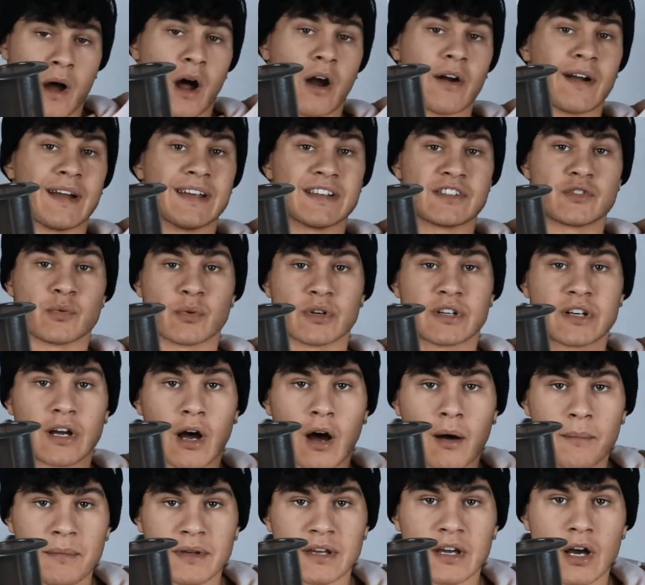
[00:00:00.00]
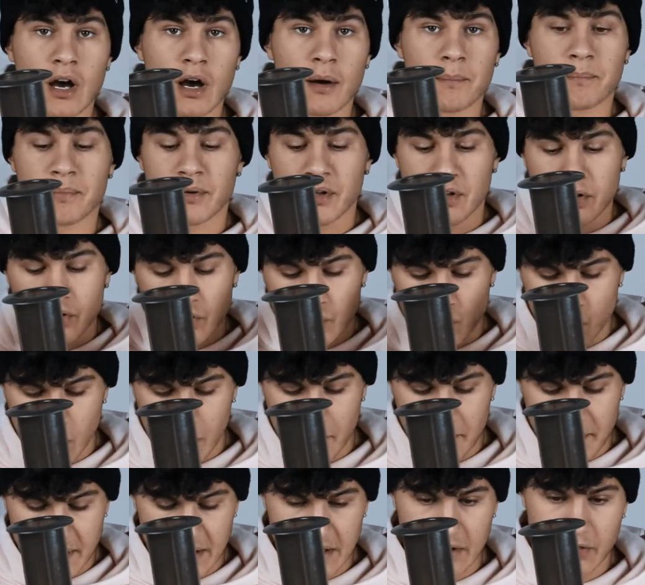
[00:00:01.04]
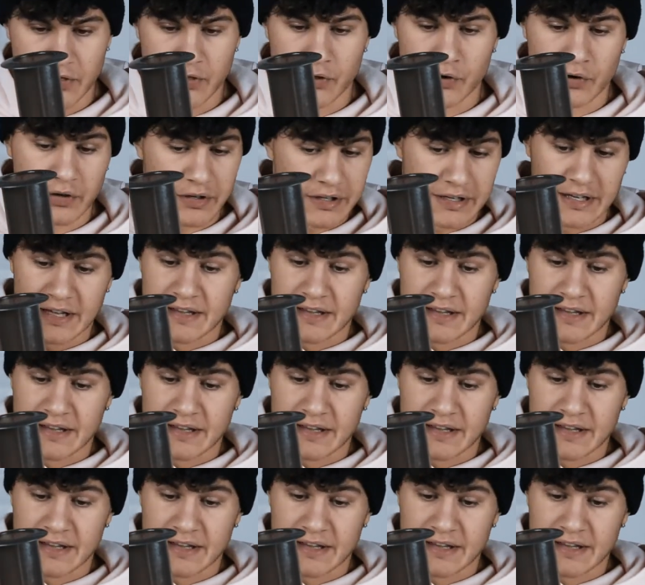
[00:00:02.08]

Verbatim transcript: All right, so we're coming up to a minute 30.